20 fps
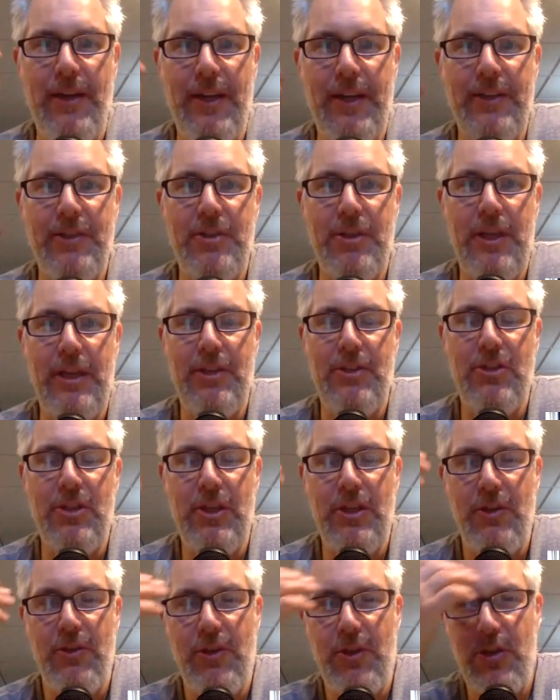Like
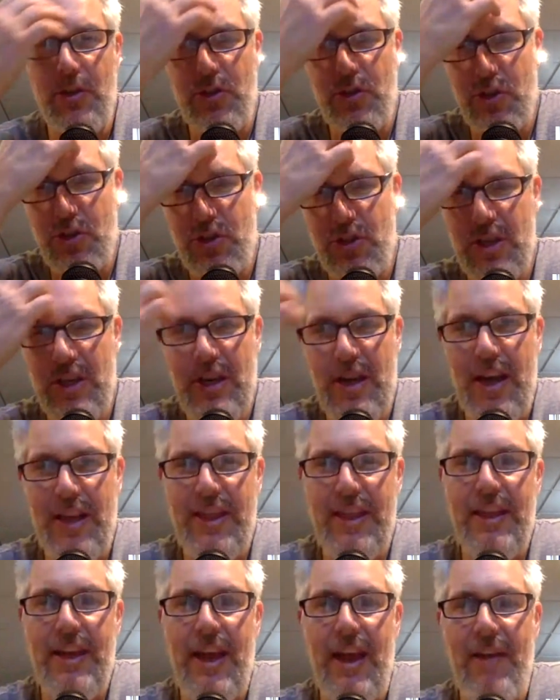you just,
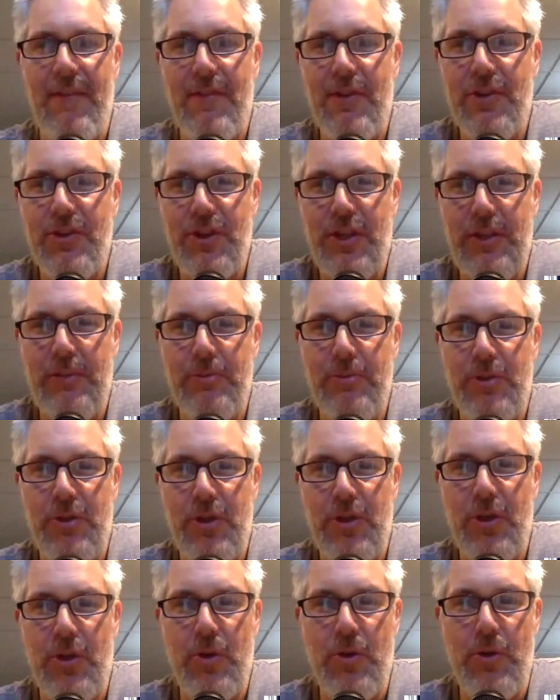nothing ever seems
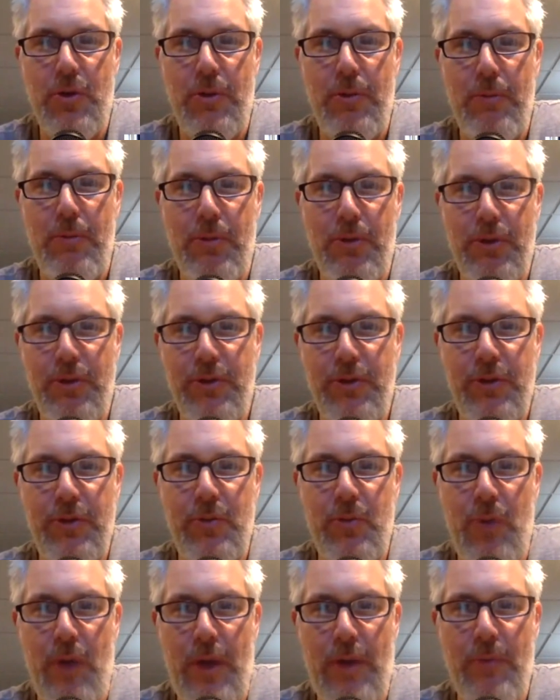to go completely
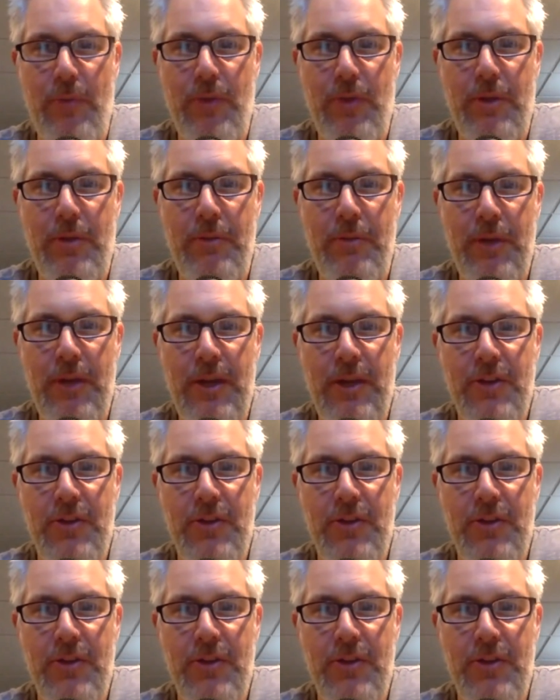right with them.